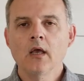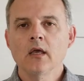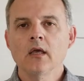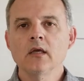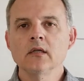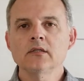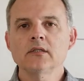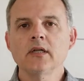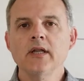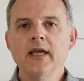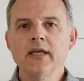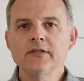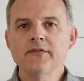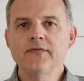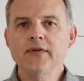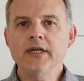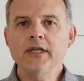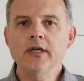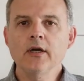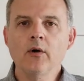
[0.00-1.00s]
In today's
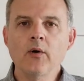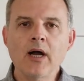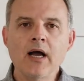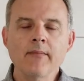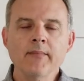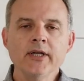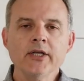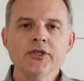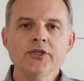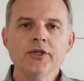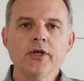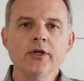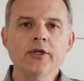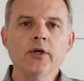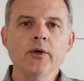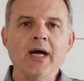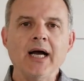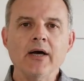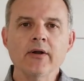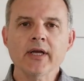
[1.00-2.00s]
video, I'm going to show
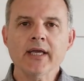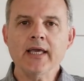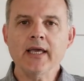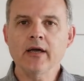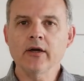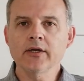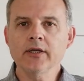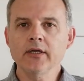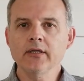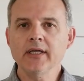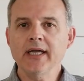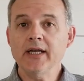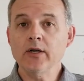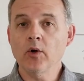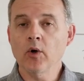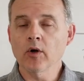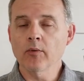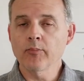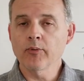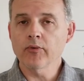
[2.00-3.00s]
you how to calculate
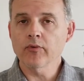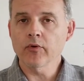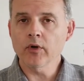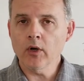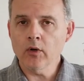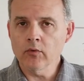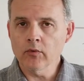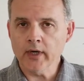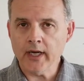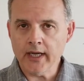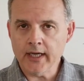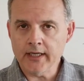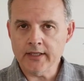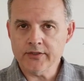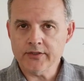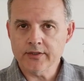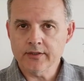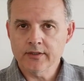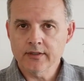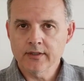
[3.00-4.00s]
or
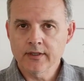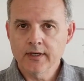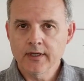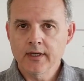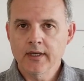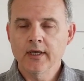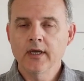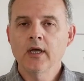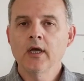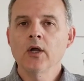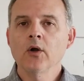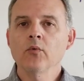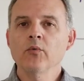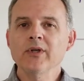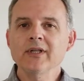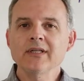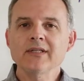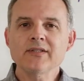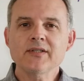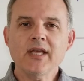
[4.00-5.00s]
prorate
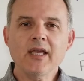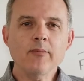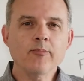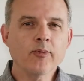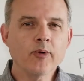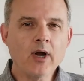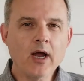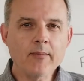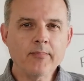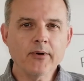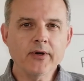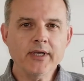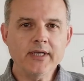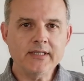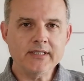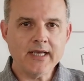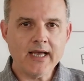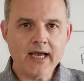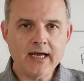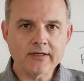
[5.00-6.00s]
real estate property
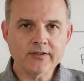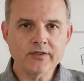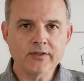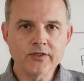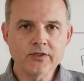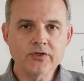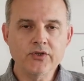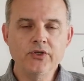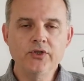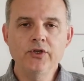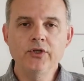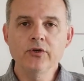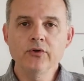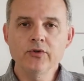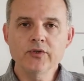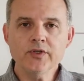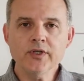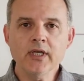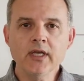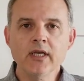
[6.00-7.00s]
taxes
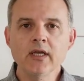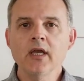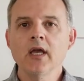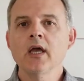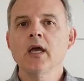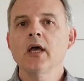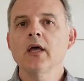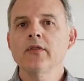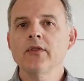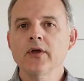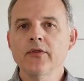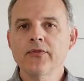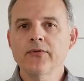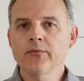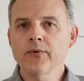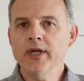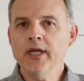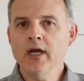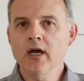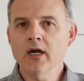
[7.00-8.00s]
using the
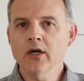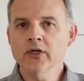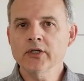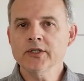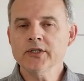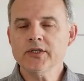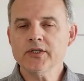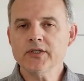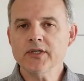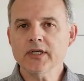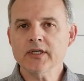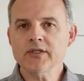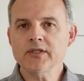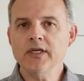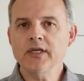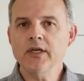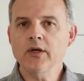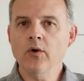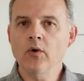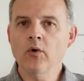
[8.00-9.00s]

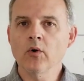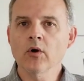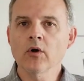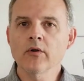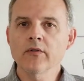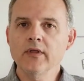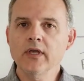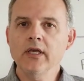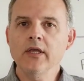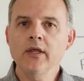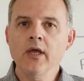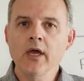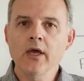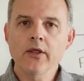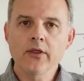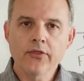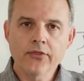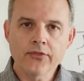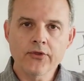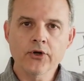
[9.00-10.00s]
360 or the
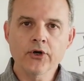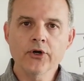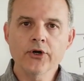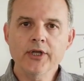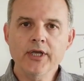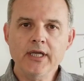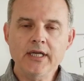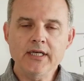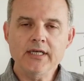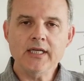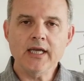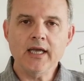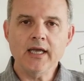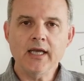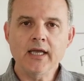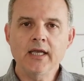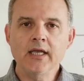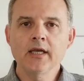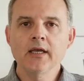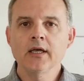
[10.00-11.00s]

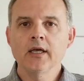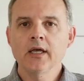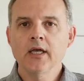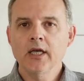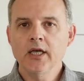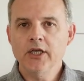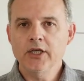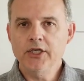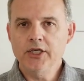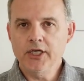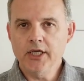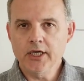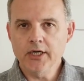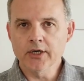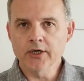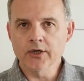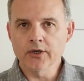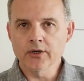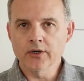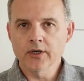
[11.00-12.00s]
30-day
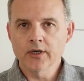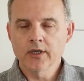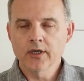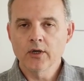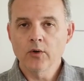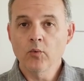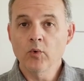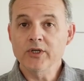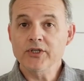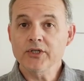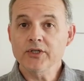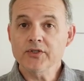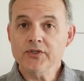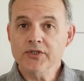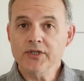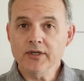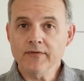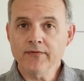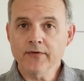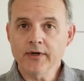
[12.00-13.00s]
year, which is
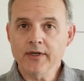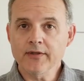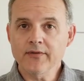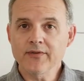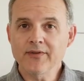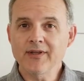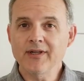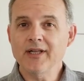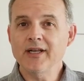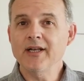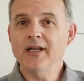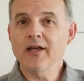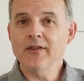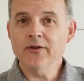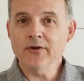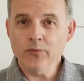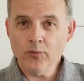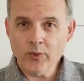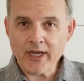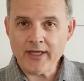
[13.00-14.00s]
different than
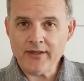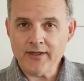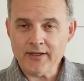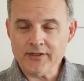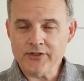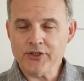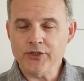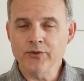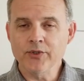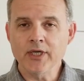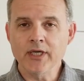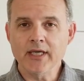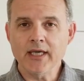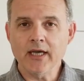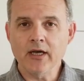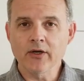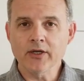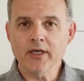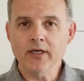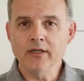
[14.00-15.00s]
another way that you can
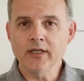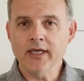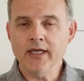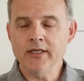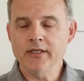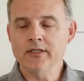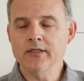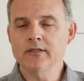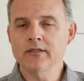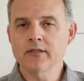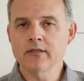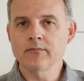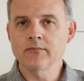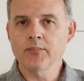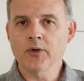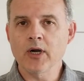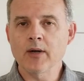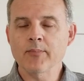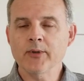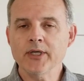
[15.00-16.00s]
calculate
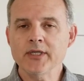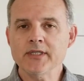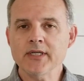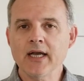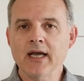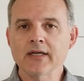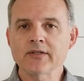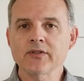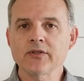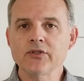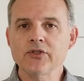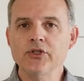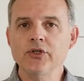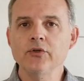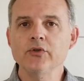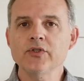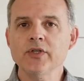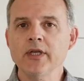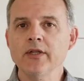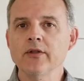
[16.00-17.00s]
property taxes
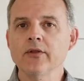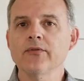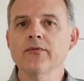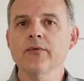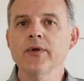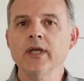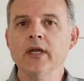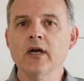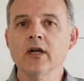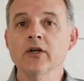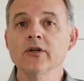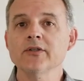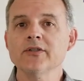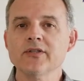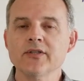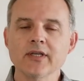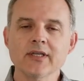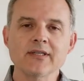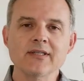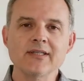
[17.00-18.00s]
using the
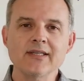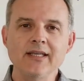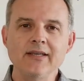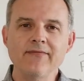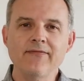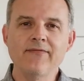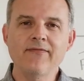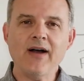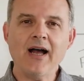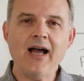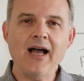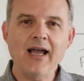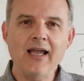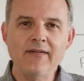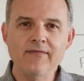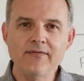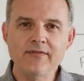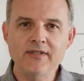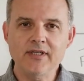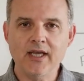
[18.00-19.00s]

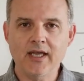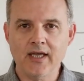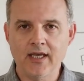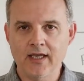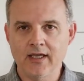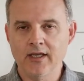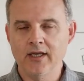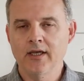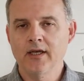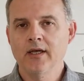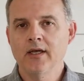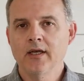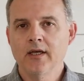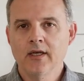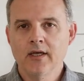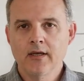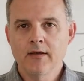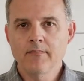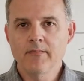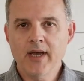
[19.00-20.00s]
365-day
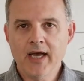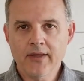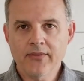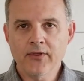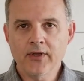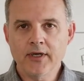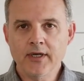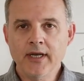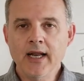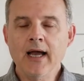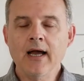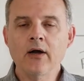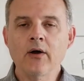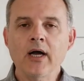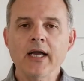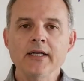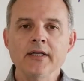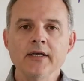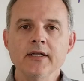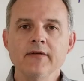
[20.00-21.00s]
method. Now,
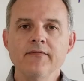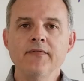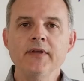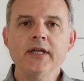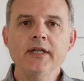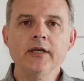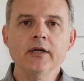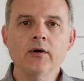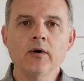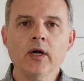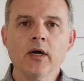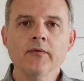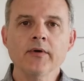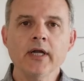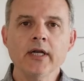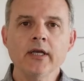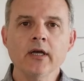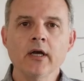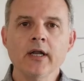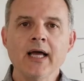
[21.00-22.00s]
I did a video
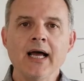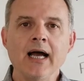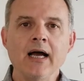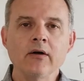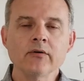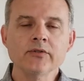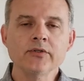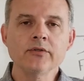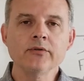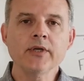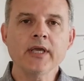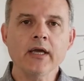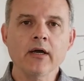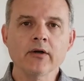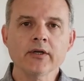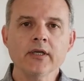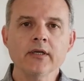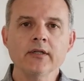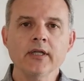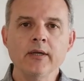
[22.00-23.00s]
already on how to
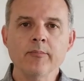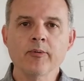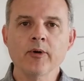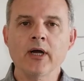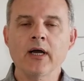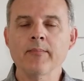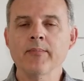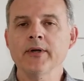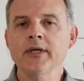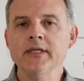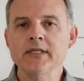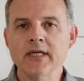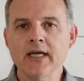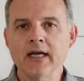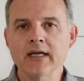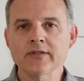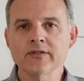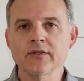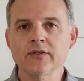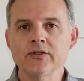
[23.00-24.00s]
calculate property
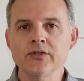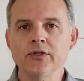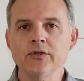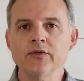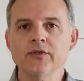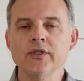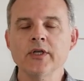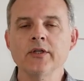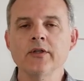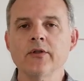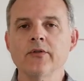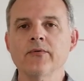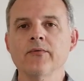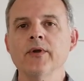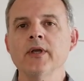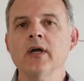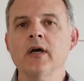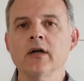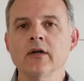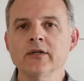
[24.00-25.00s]
taxes using the
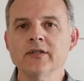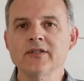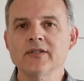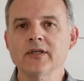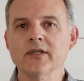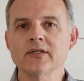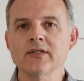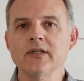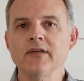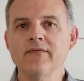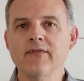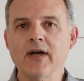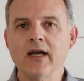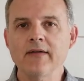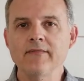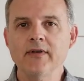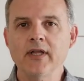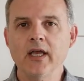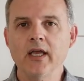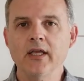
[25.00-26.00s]

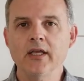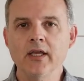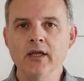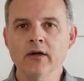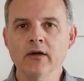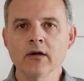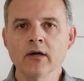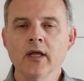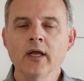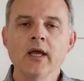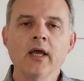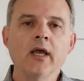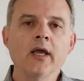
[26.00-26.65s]
365-day year.